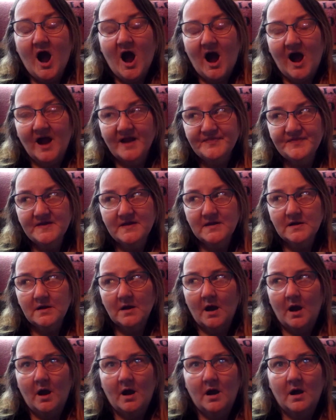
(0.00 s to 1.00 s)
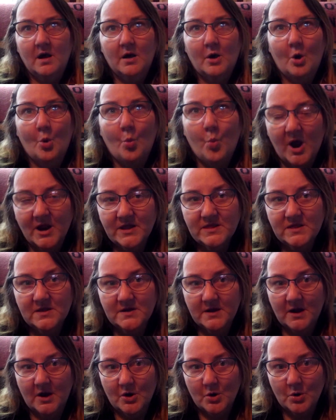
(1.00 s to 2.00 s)
I think a while
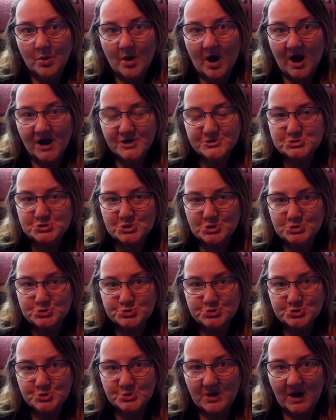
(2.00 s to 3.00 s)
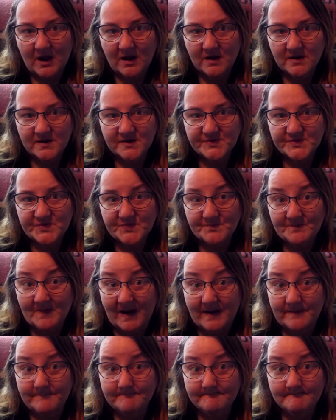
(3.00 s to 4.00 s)
ago I showed you guys
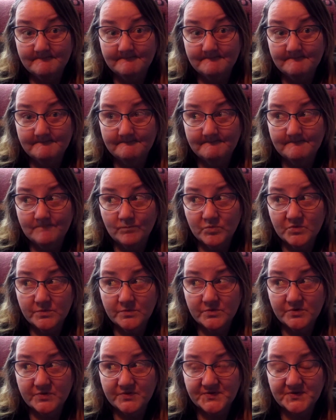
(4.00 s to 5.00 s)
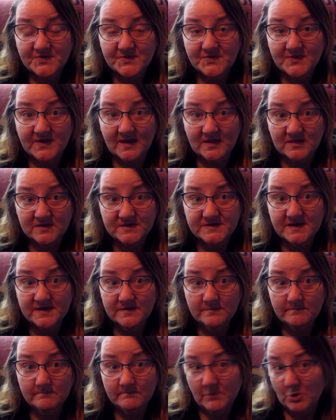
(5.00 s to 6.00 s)
my
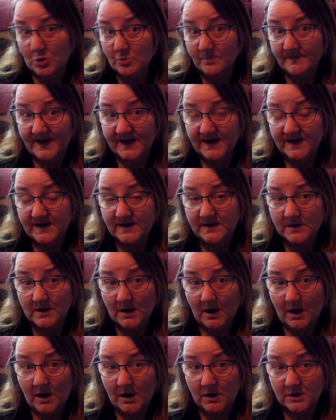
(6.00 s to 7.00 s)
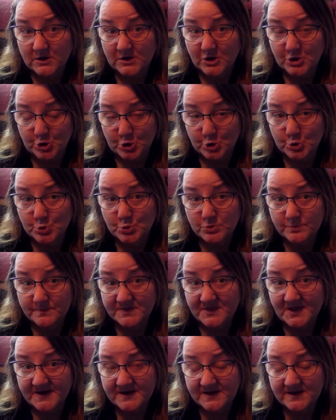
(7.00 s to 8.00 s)
skeleton mermaid cocoon
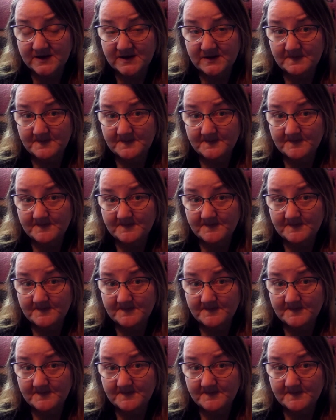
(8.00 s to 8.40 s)
blanket.